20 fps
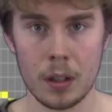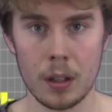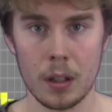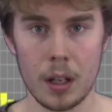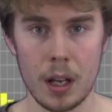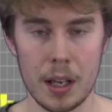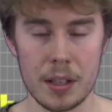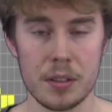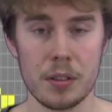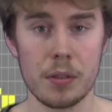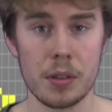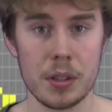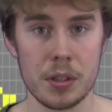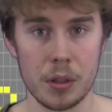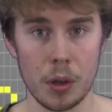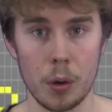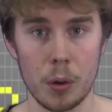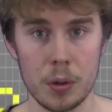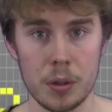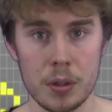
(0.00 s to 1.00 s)
As a
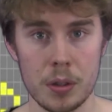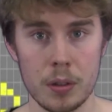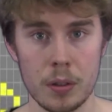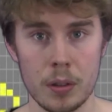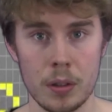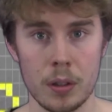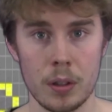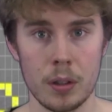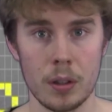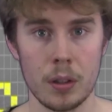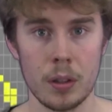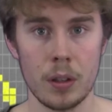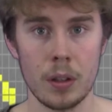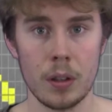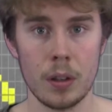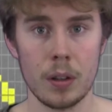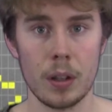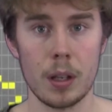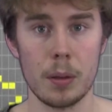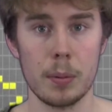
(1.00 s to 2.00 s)
result,
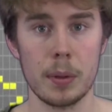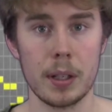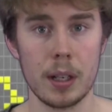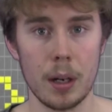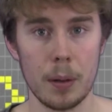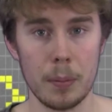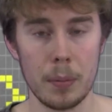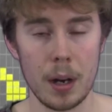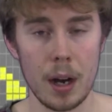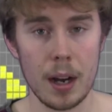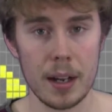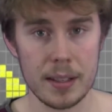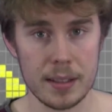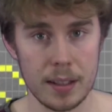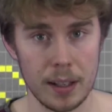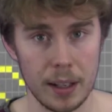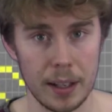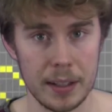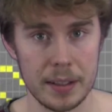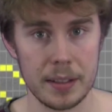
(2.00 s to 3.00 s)
they become
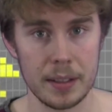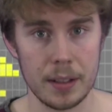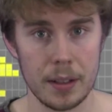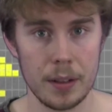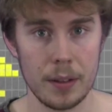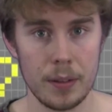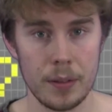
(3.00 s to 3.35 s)
isolated.